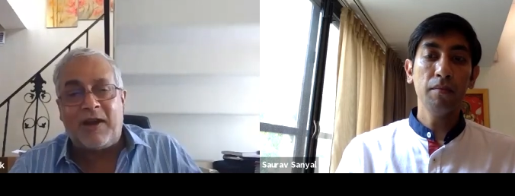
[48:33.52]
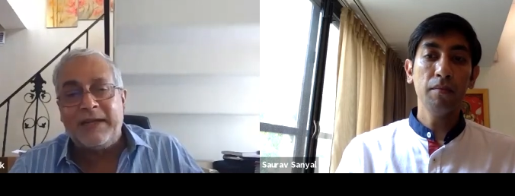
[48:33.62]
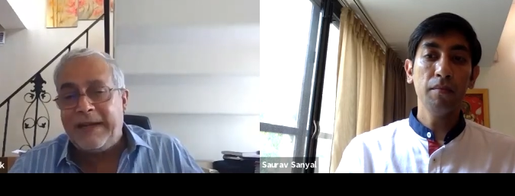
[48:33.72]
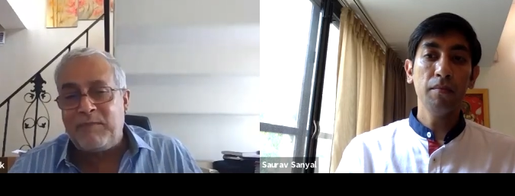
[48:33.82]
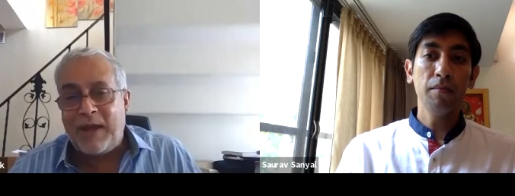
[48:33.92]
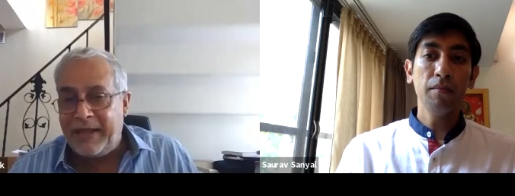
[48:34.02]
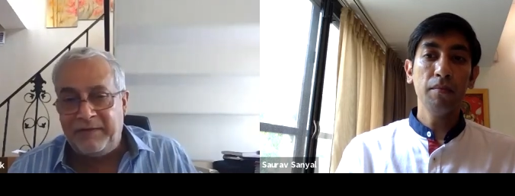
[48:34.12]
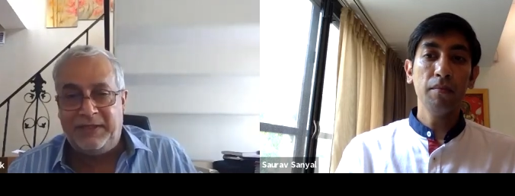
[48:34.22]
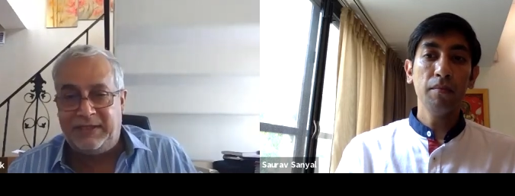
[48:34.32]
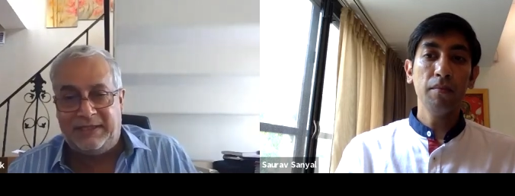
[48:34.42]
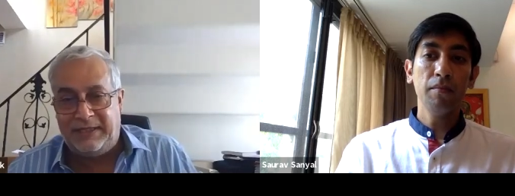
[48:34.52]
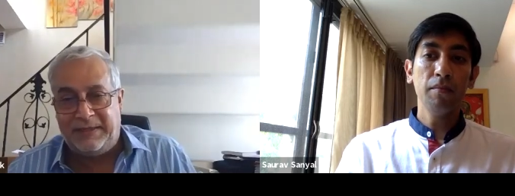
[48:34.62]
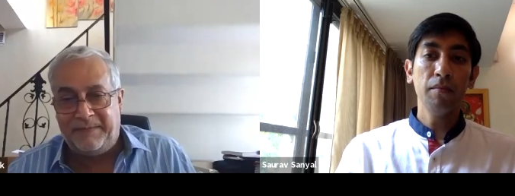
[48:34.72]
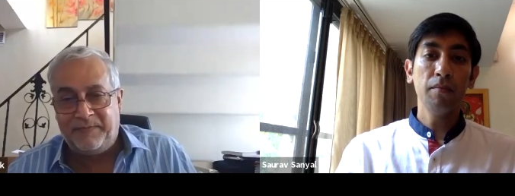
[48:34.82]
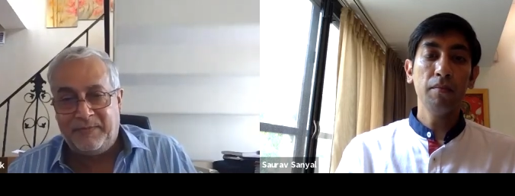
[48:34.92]
Speaker 1: funded by a
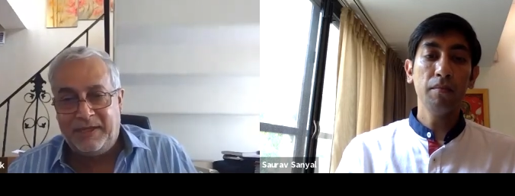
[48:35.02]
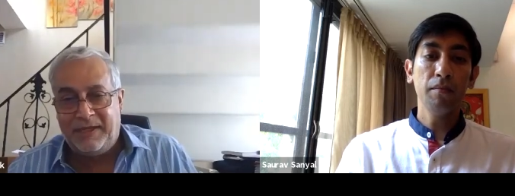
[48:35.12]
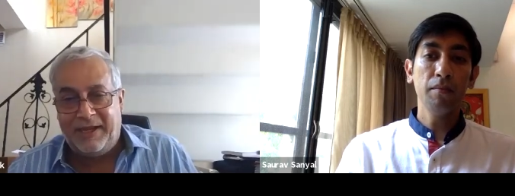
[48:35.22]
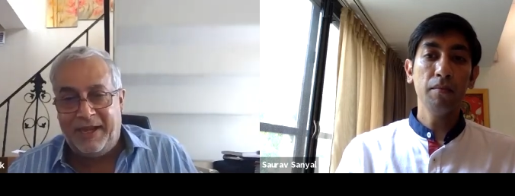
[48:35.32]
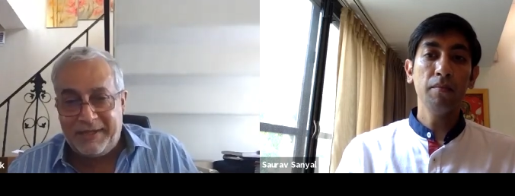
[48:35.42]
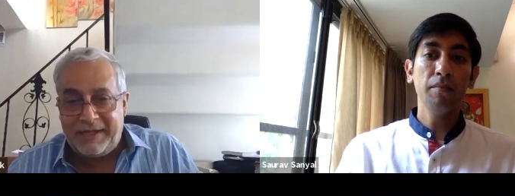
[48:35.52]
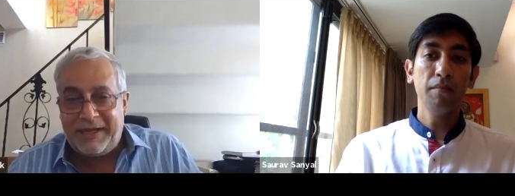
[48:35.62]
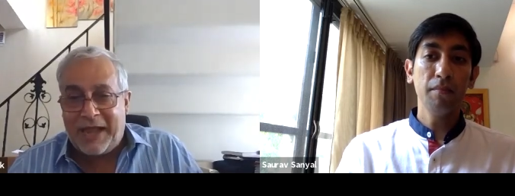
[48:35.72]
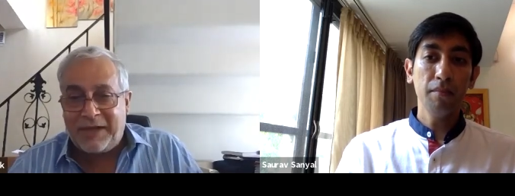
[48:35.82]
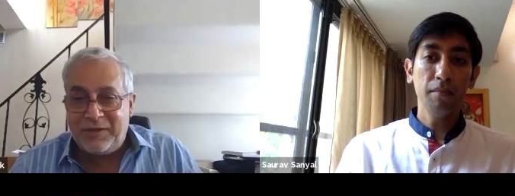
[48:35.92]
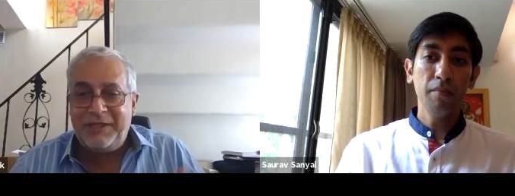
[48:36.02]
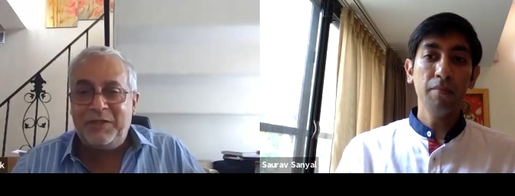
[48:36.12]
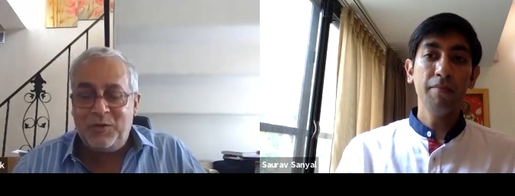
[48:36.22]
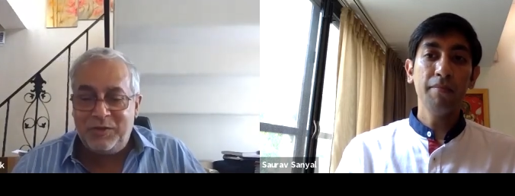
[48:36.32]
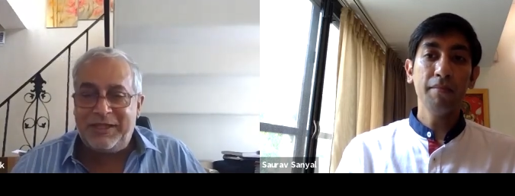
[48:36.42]
vc it actually
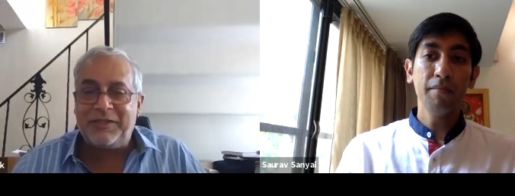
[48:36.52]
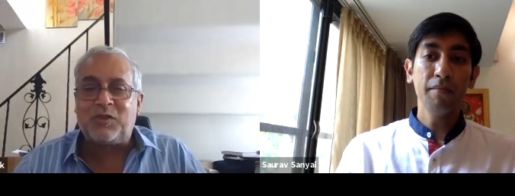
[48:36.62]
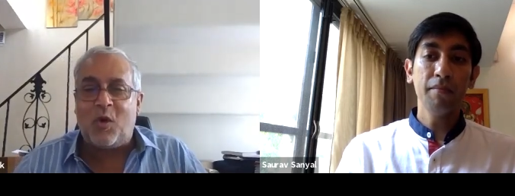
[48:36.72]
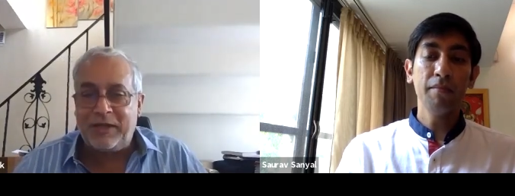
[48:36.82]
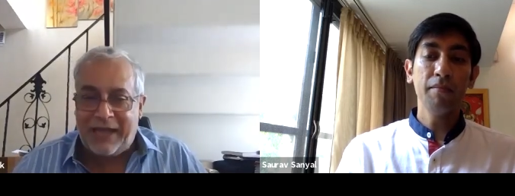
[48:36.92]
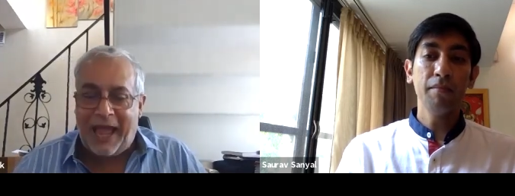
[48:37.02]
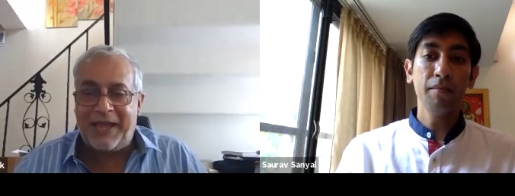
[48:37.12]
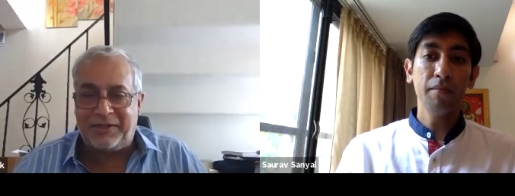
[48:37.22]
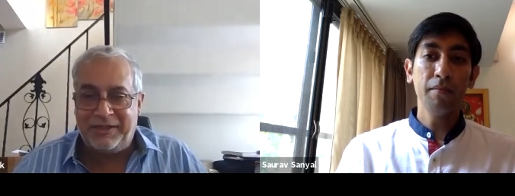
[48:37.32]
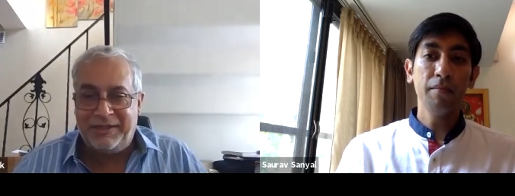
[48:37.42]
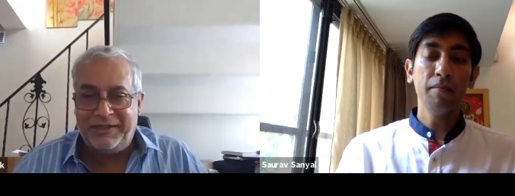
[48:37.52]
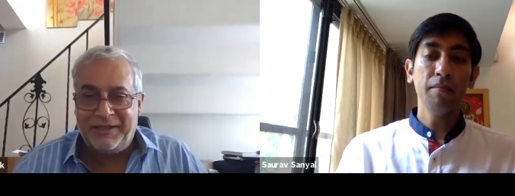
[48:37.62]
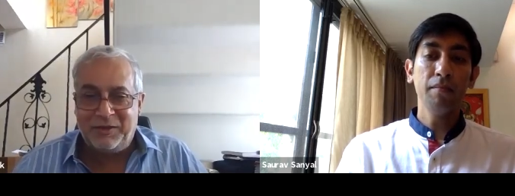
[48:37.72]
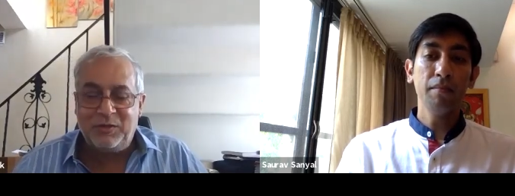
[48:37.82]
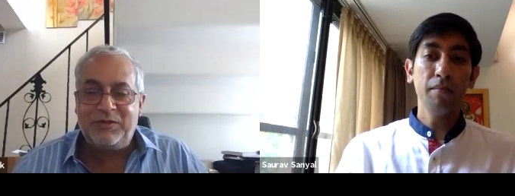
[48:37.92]
used its own cash
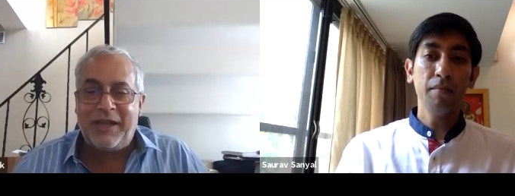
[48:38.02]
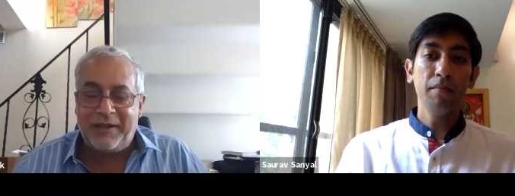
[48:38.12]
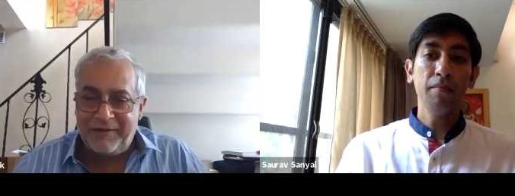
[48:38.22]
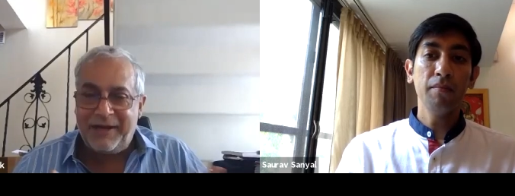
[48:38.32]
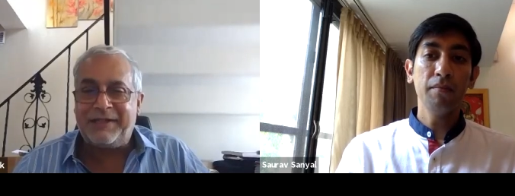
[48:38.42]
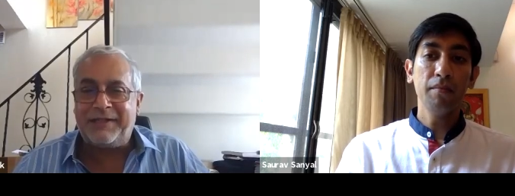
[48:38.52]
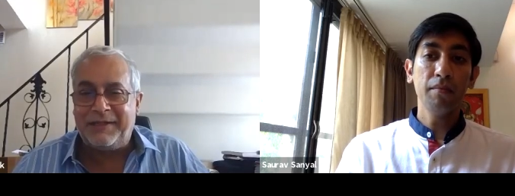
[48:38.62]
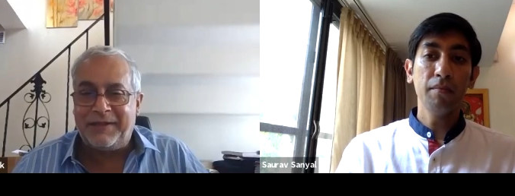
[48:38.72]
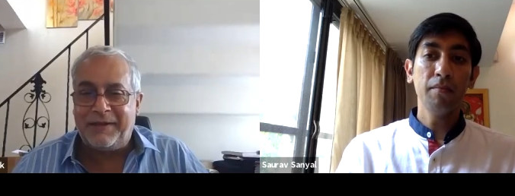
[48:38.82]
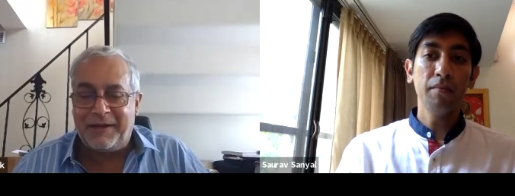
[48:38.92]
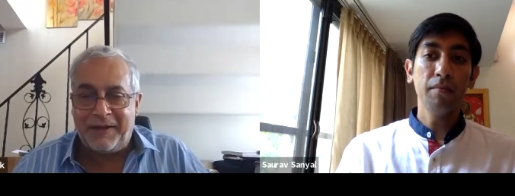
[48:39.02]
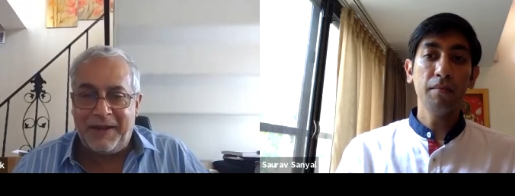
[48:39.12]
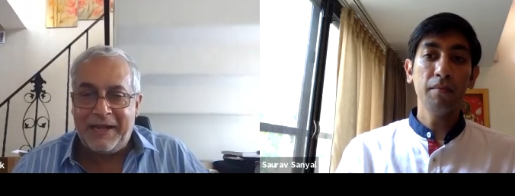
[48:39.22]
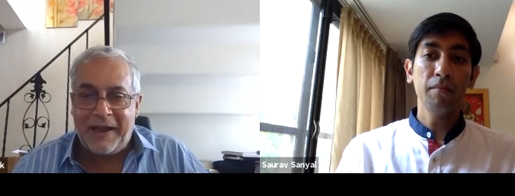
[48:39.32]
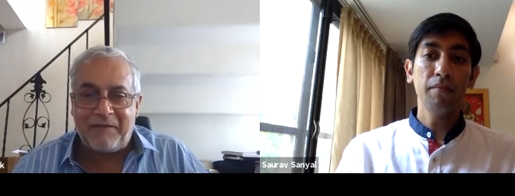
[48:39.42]
to generate uh,
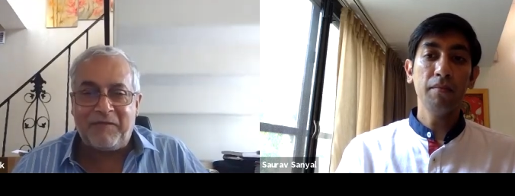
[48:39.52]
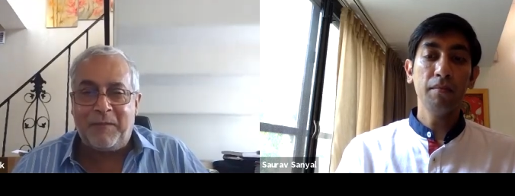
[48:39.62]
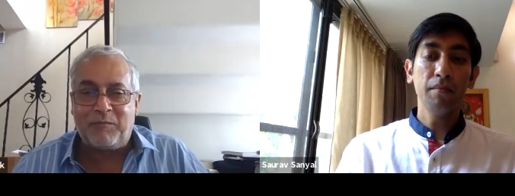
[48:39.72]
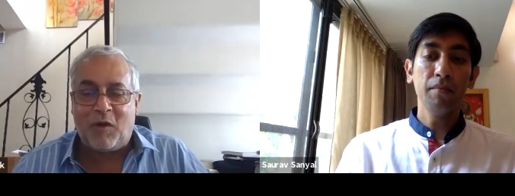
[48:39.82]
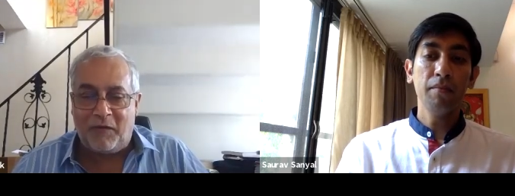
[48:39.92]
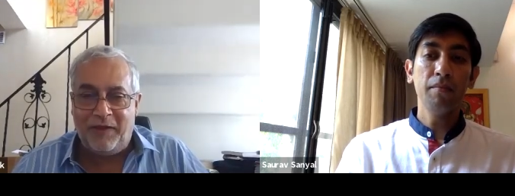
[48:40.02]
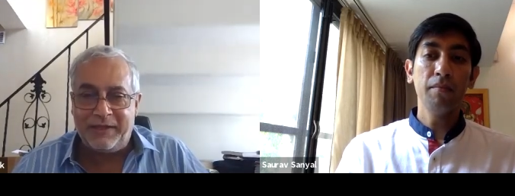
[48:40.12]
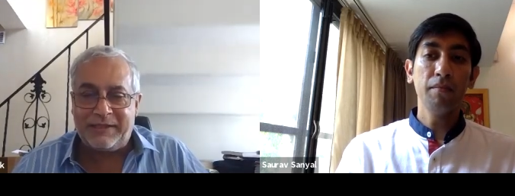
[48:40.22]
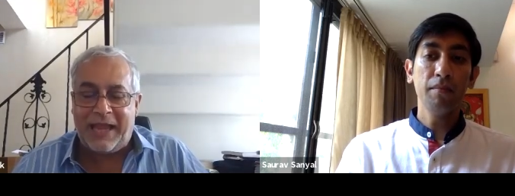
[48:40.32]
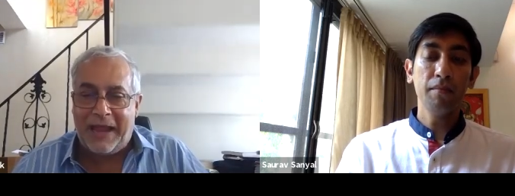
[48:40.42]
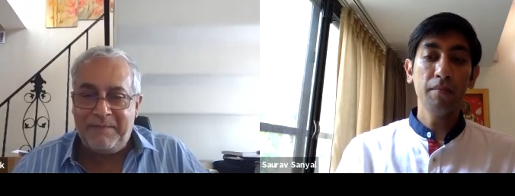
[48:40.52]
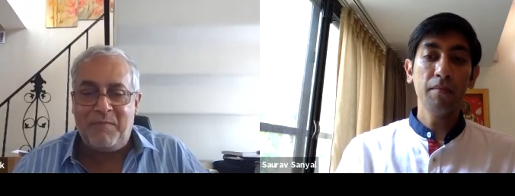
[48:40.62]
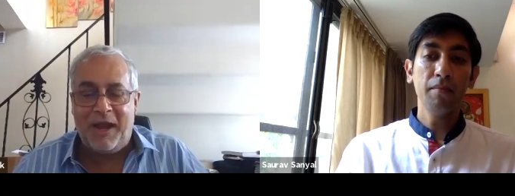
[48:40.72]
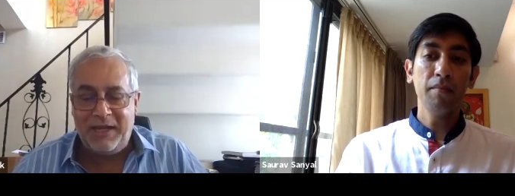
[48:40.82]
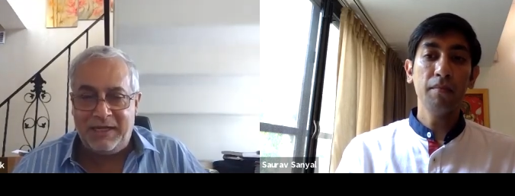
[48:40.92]
enough profits and
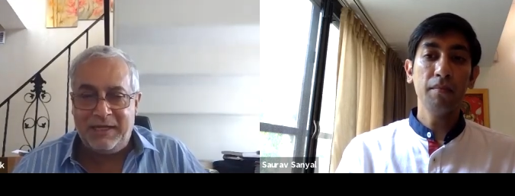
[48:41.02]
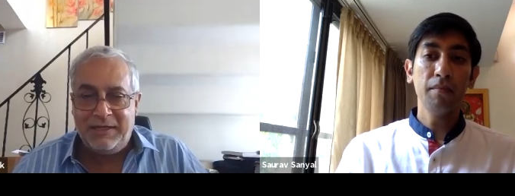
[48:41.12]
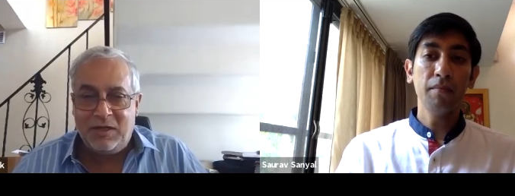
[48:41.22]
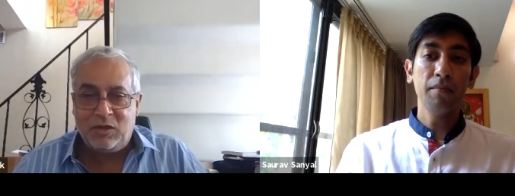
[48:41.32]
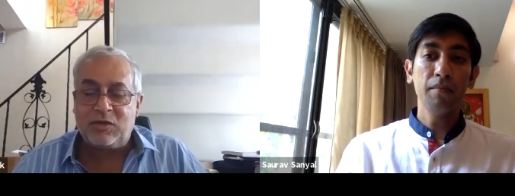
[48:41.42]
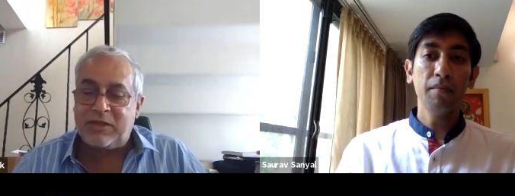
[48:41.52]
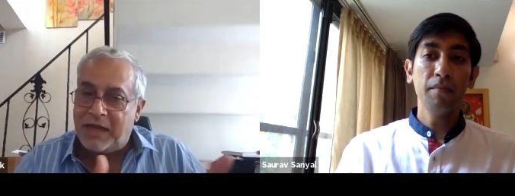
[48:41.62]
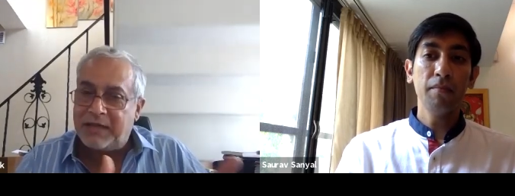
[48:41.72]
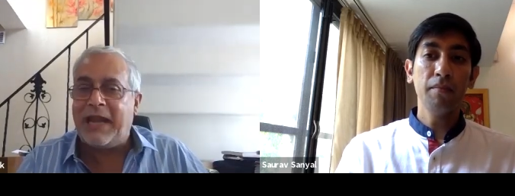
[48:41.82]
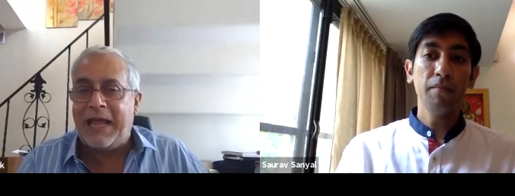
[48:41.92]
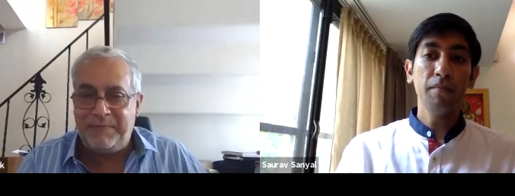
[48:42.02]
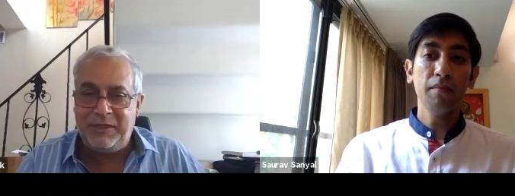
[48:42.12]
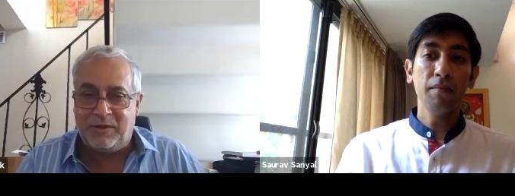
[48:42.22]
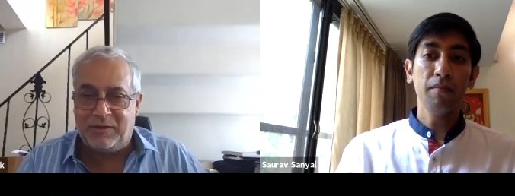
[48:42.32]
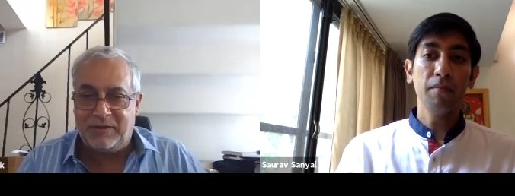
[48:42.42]
money to start an
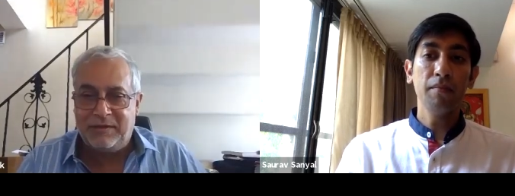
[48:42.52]
IPO.